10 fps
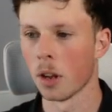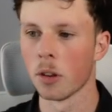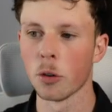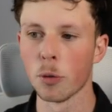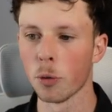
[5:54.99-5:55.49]

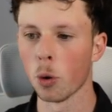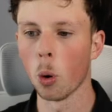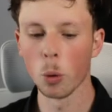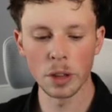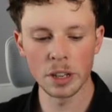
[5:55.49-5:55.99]
So through
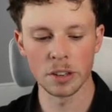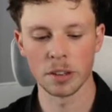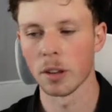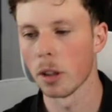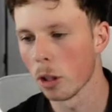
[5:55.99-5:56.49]
all
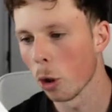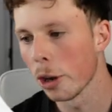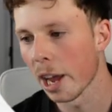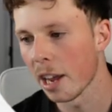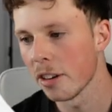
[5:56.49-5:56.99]
these
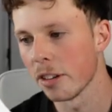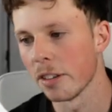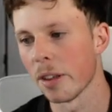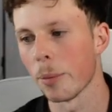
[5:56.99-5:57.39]
locations that